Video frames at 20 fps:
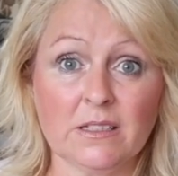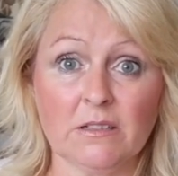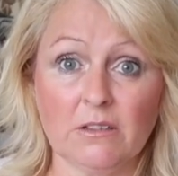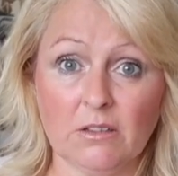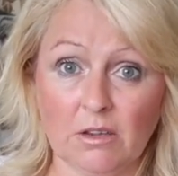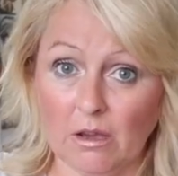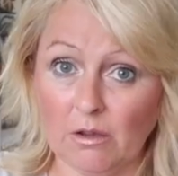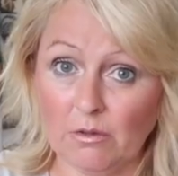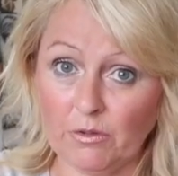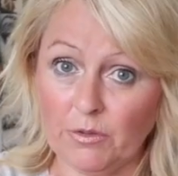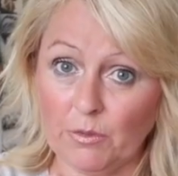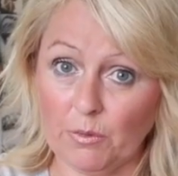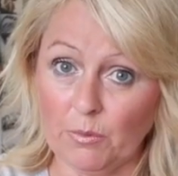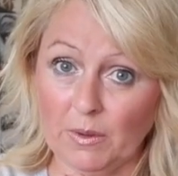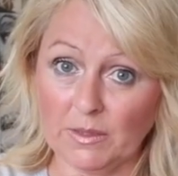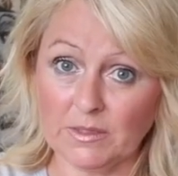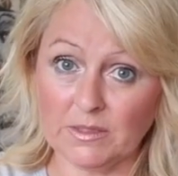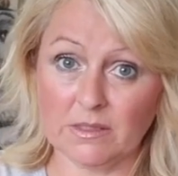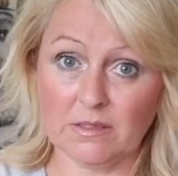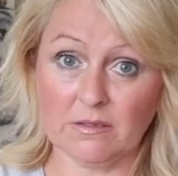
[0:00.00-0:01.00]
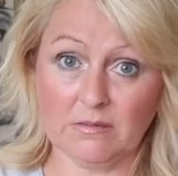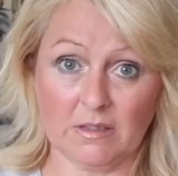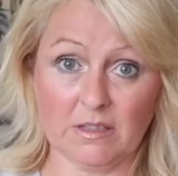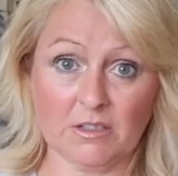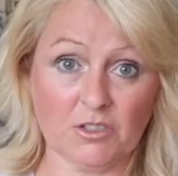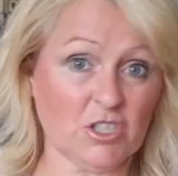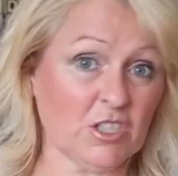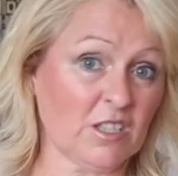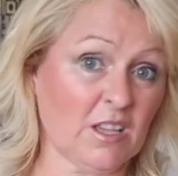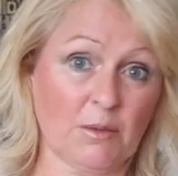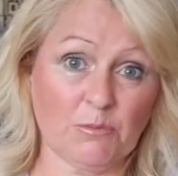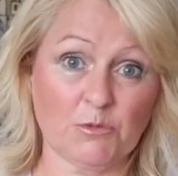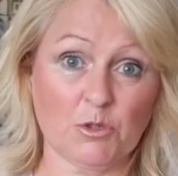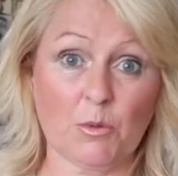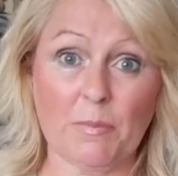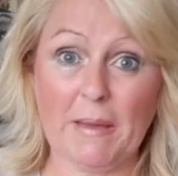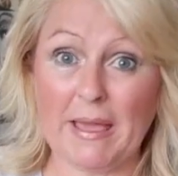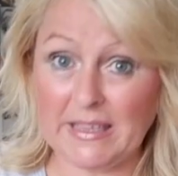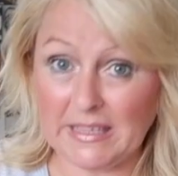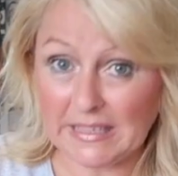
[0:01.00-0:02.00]
you know, the ones that just come to
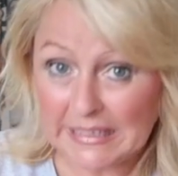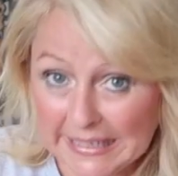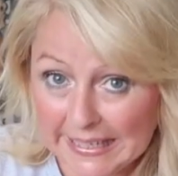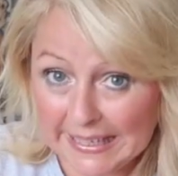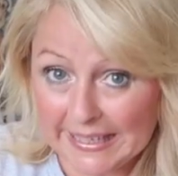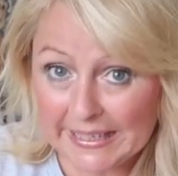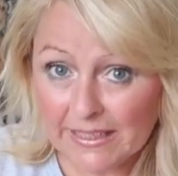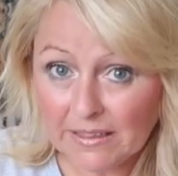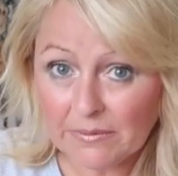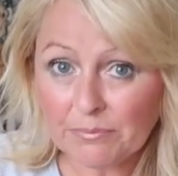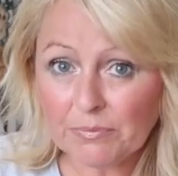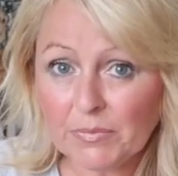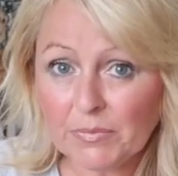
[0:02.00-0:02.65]
about your knee.